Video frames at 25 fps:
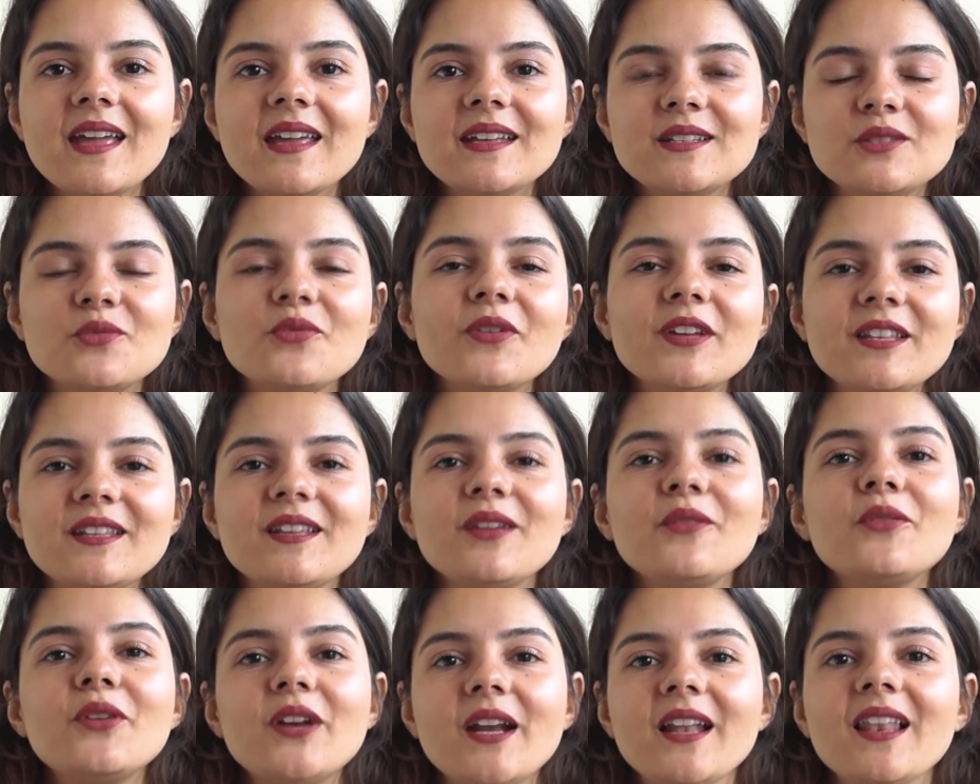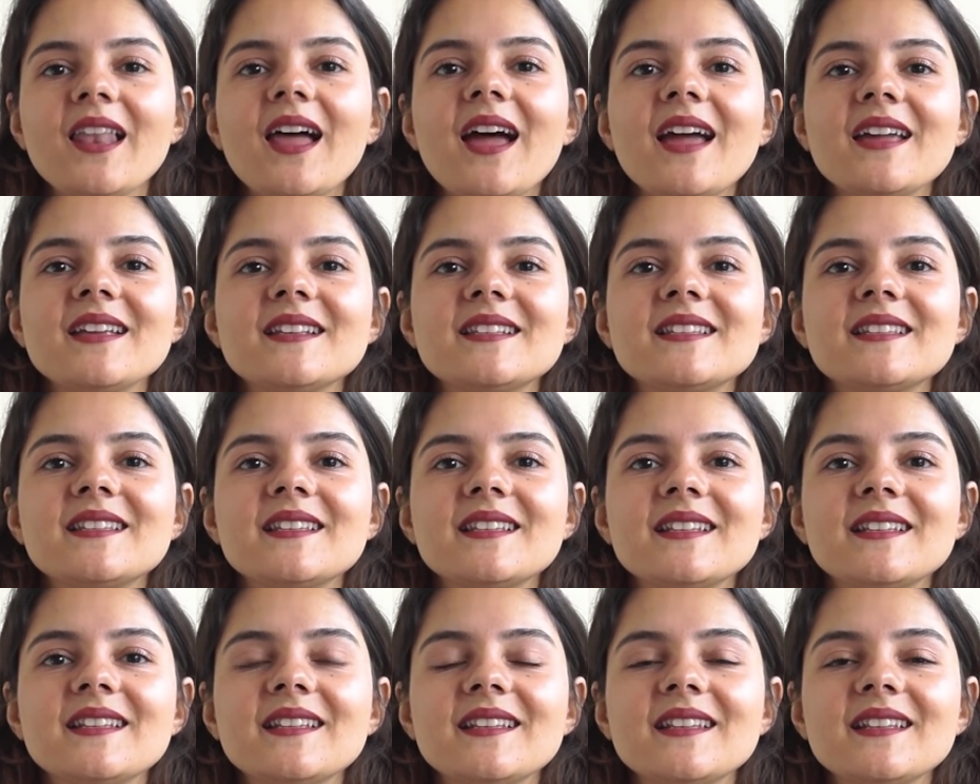it's when they
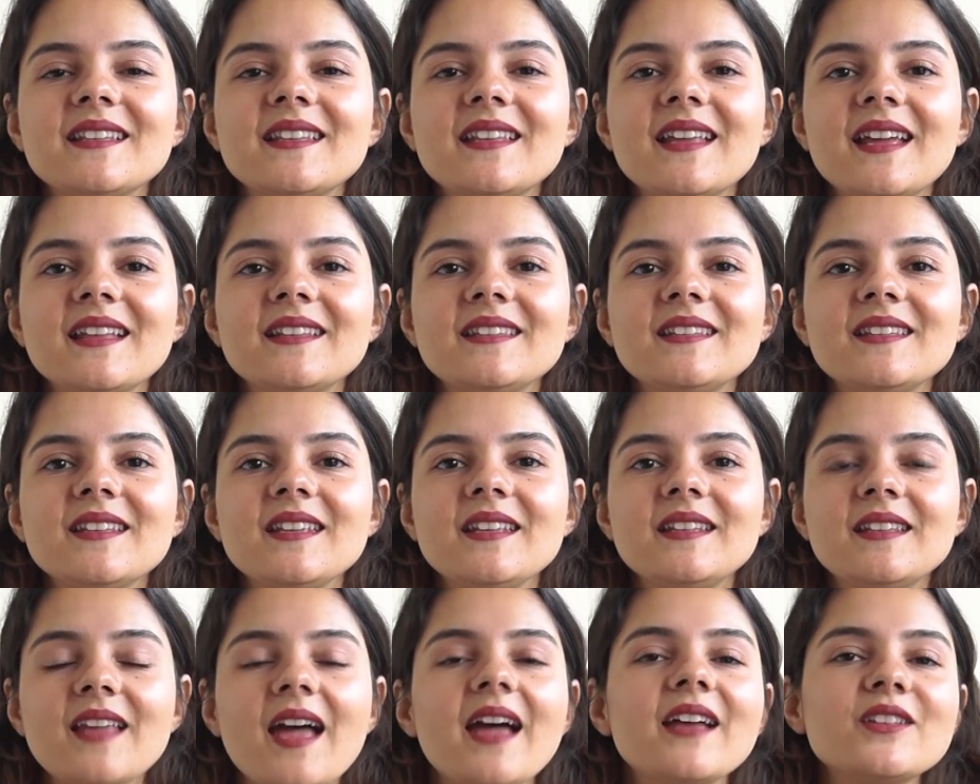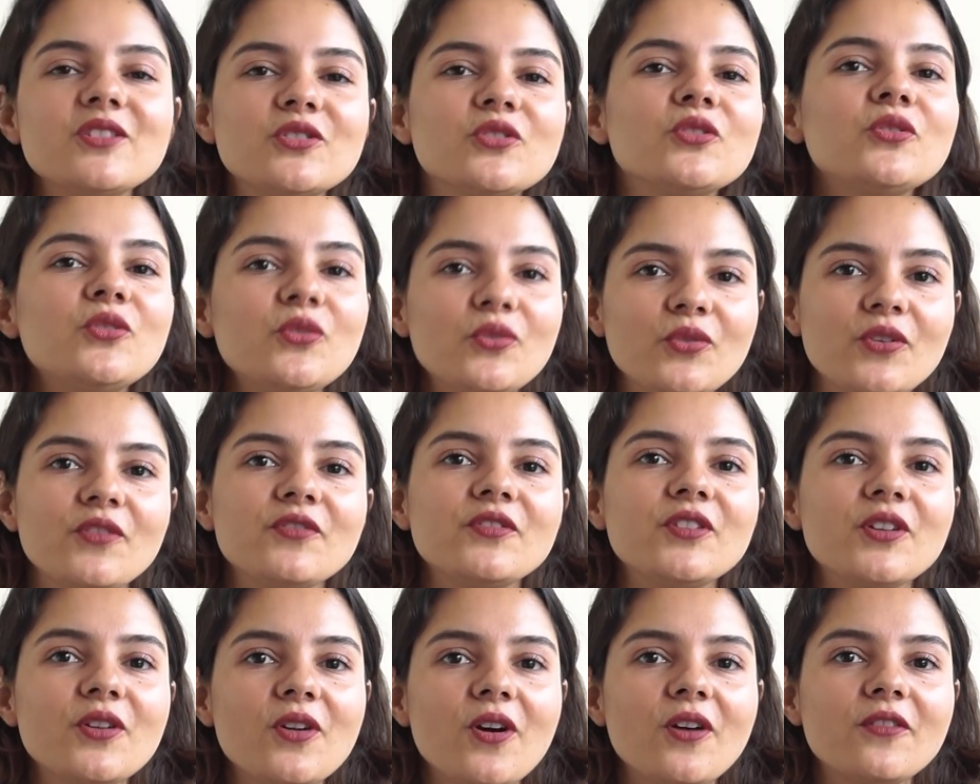realize that it has to do
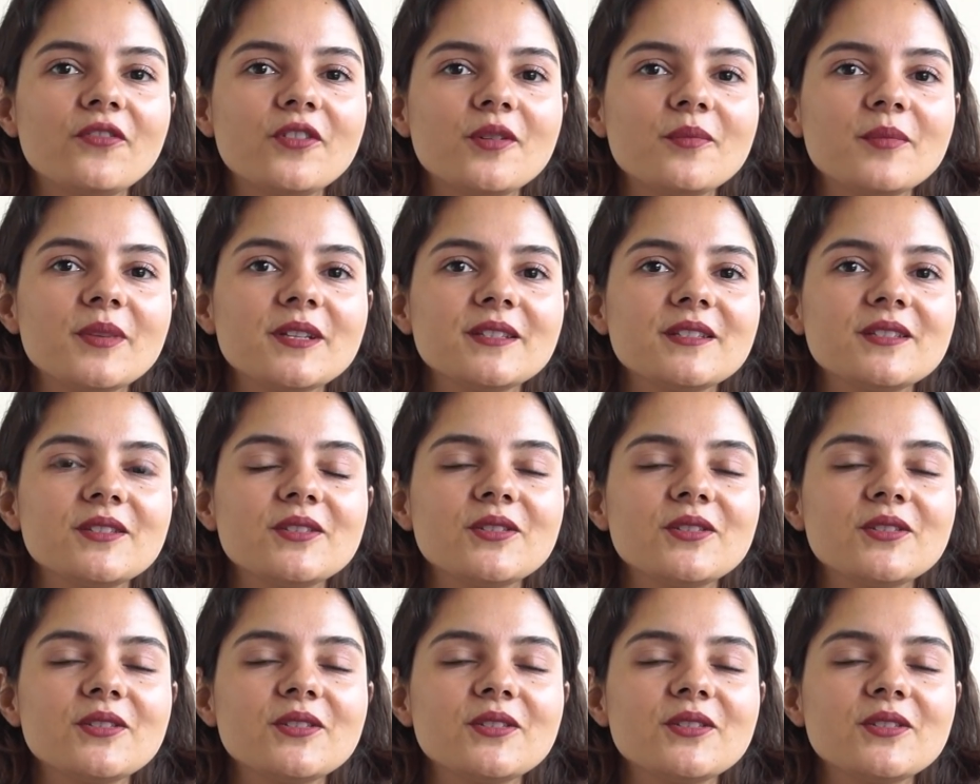with the government.